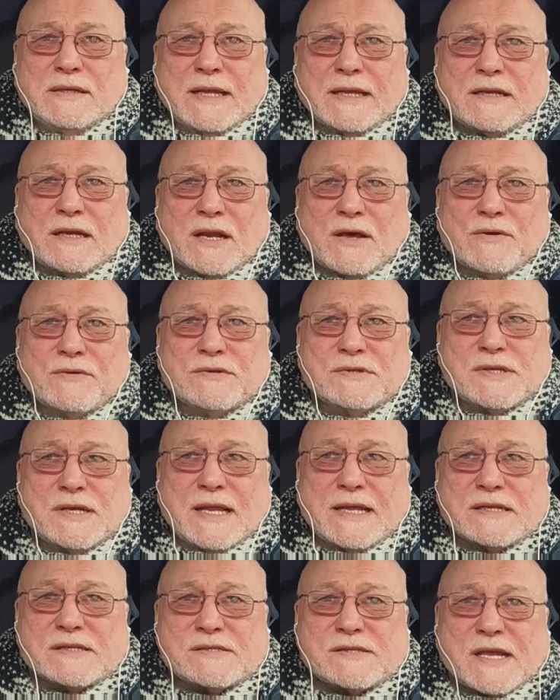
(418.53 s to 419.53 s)
Let alone,
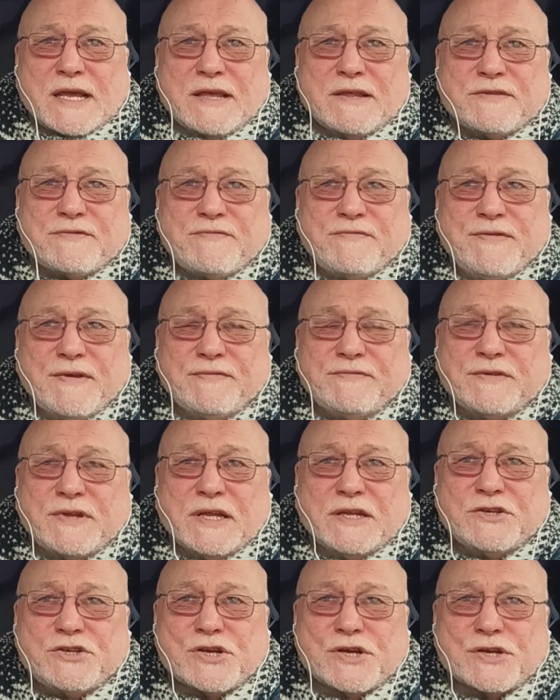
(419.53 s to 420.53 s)
let's say,
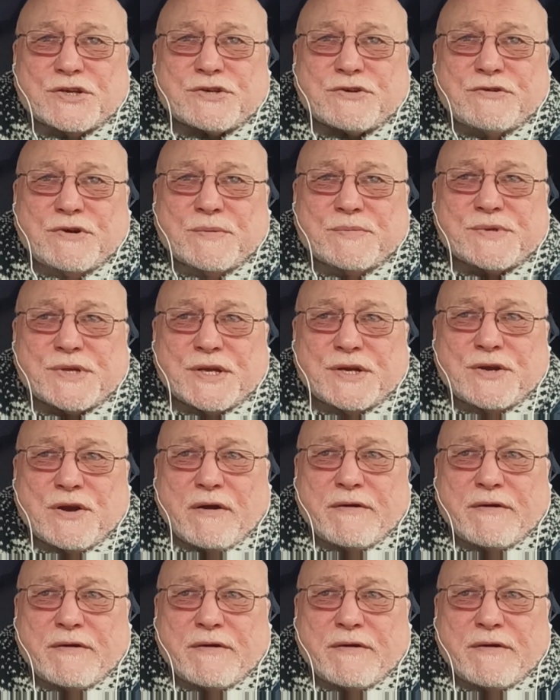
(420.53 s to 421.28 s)
50 church groups in